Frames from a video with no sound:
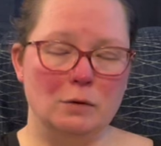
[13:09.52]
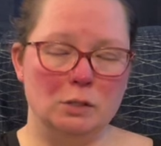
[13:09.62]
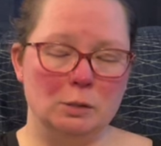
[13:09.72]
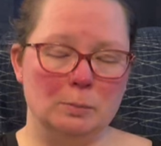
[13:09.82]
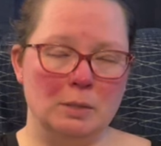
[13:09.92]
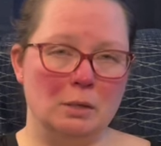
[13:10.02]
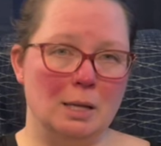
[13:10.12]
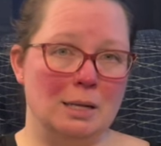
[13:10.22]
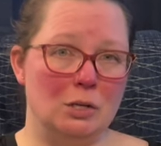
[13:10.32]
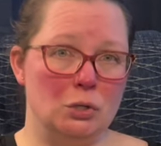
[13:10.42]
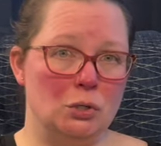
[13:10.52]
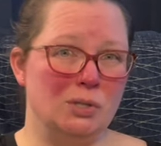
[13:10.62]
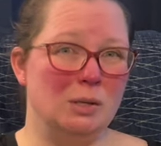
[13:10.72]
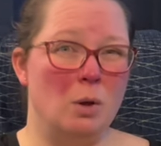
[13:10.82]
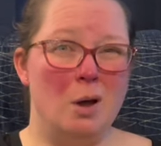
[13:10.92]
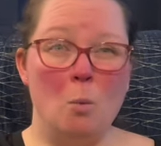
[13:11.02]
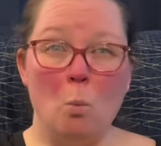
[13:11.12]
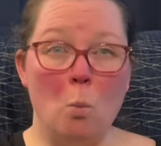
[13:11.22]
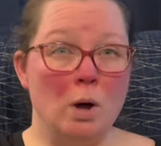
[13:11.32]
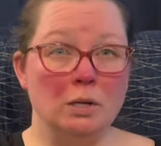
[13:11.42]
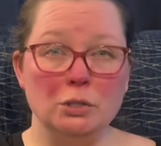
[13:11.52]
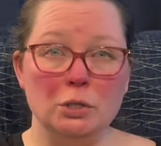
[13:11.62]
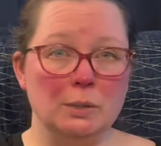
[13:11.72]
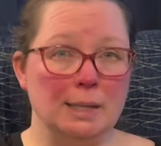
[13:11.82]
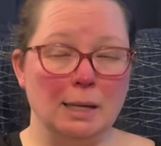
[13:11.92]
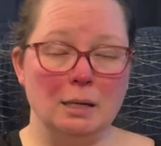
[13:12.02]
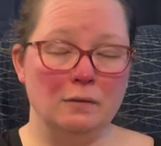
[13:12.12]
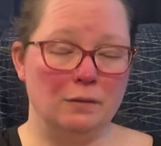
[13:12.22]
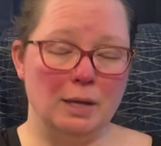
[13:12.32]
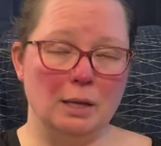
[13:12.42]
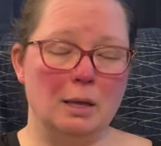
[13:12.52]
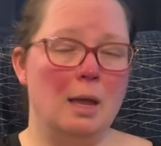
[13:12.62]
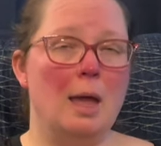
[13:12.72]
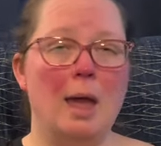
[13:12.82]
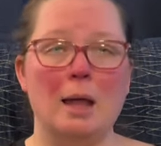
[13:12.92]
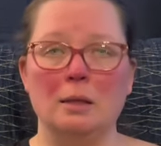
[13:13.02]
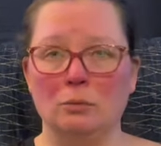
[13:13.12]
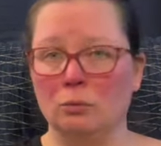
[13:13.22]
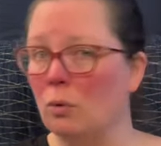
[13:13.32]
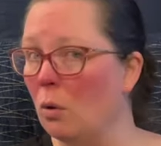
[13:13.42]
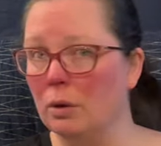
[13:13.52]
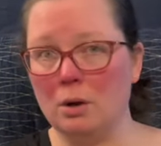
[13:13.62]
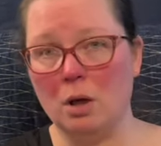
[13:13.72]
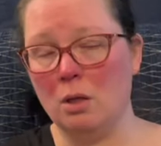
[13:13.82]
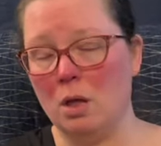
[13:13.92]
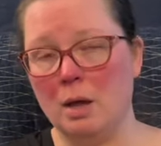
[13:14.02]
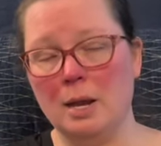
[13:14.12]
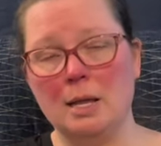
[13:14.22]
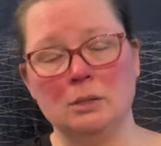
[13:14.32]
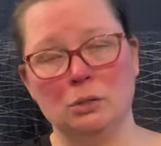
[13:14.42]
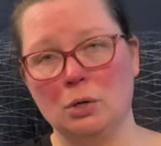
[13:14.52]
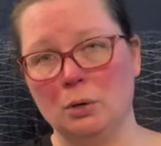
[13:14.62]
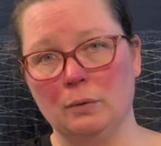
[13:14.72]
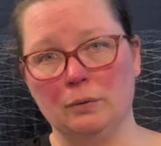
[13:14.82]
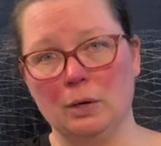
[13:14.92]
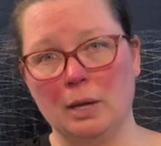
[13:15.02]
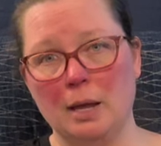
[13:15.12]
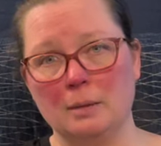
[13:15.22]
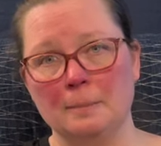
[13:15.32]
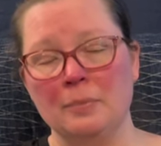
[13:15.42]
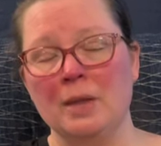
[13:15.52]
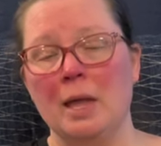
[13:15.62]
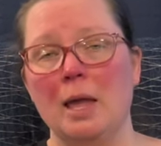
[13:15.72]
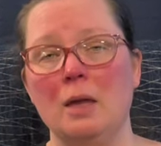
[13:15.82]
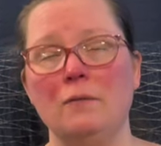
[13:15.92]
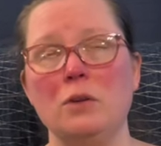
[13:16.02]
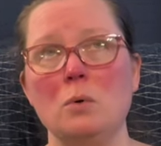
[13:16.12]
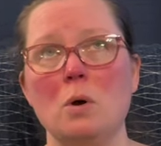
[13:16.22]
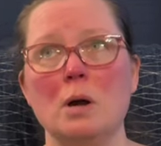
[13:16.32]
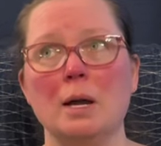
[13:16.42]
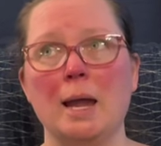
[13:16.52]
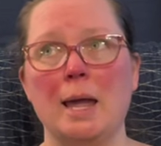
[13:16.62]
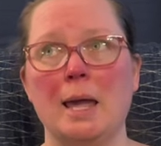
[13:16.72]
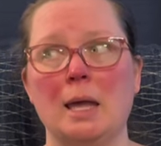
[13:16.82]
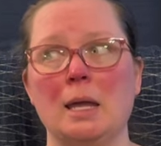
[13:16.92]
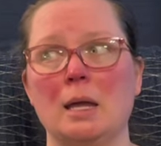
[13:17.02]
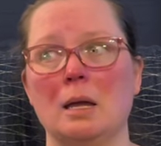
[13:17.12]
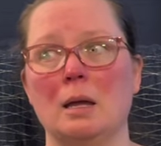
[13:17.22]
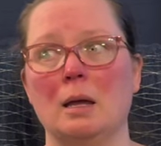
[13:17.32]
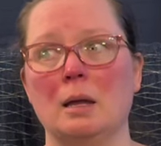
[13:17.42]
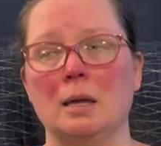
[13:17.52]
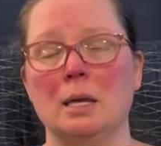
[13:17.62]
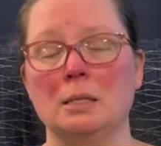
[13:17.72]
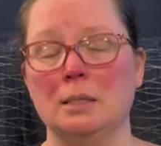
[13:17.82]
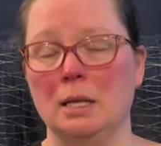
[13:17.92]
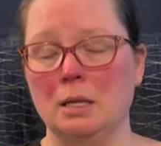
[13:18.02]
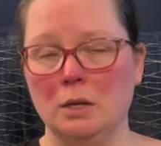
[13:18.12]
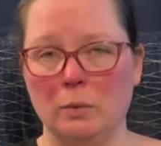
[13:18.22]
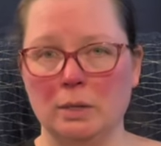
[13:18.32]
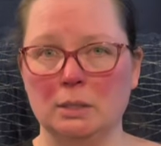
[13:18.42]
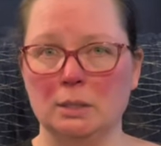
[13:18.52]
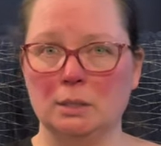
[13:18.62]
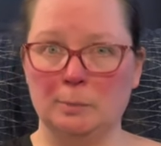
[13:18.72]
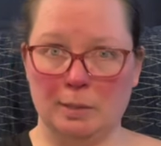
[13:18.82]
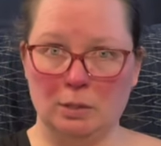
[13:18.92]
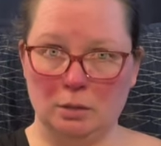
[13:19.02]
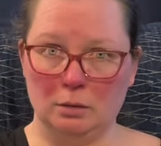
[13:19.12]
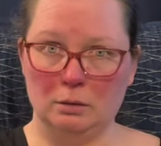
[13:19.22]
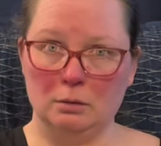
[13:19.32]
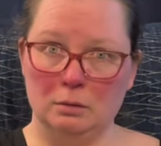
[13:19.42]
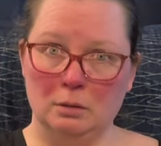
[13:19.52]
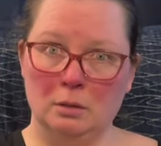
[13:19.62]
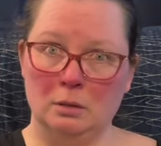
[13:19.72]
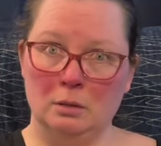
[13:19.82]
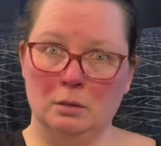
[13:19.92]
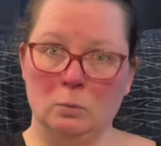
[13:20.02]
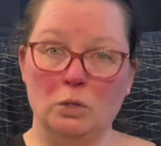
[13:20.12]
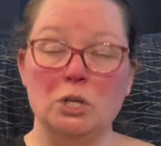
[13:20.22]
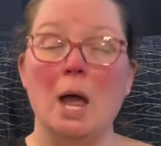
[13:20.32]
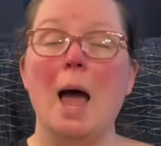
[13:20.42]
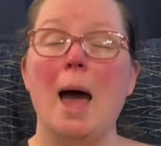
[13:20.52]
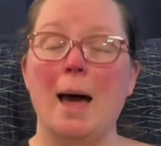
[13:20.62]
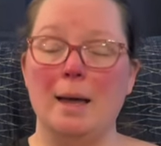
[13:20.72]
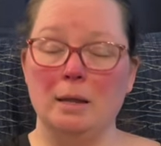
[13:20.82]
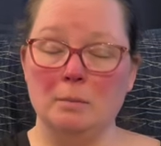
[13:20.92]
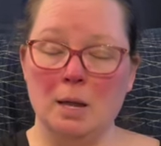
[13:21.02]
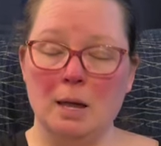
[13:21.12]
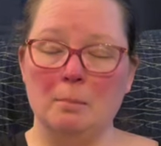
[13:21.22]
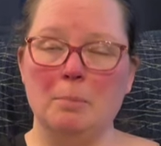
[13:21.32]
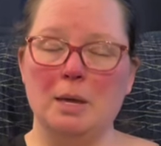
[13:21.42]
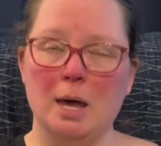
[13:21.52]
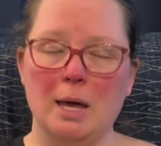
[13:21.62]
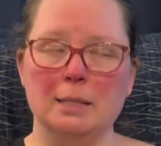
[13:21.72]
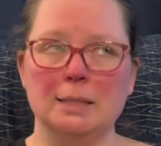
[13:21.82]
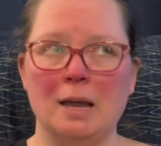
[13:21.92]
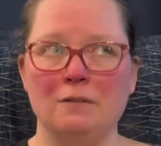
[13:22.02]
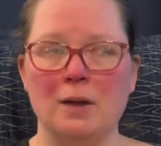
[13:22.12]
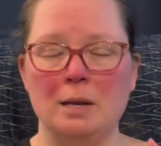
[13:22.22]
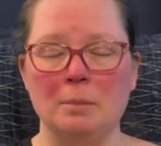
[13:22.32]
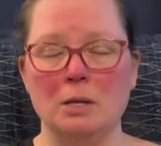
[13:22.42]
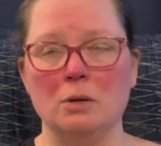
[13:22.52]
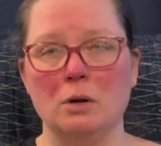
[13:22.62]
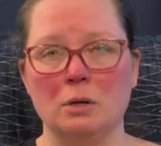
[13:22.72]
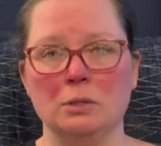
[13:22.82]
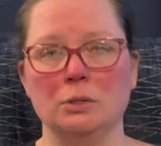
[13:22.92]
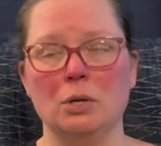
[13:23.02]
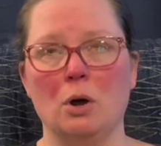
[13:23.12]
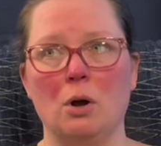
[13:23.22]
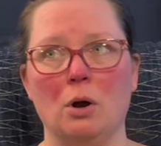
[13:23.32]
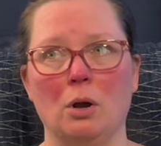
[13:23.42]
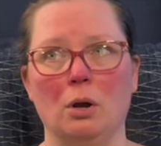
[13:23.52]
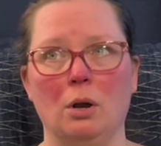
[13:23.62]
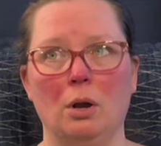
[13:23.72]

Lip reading: spindle an additional 1 or 2 second flick and then roll it all on and start over again. If you are a continuous spinner, which I am not, because I find my yarns are